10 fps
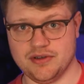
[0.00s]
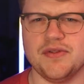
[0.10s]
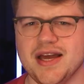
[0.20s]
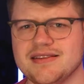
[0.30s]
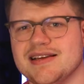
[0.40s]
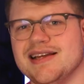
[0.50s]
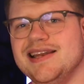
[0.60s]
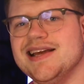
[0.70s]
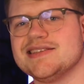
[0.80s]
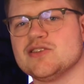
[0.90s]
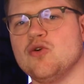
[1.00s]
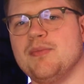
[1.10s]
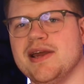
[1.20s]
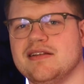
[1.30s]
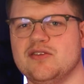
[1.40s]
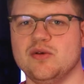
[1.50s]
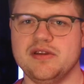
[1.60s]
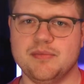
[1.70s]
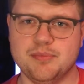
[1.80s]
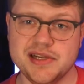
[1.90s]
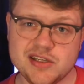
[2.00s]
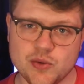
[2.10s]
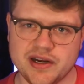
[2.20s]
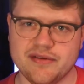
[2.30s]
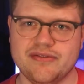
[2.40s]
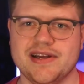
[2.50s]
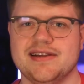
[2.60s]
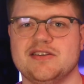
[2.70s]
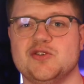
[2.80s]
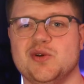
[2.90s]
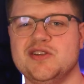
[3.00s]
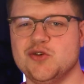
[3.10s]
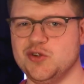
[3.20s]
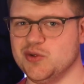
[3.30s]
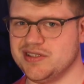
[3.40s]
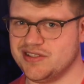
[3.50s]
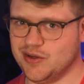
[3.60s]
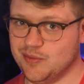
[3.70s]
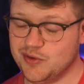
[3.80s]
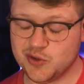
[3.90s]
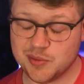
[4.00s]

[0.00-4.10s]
For that, let's go back to the build Gradle file to introduce some new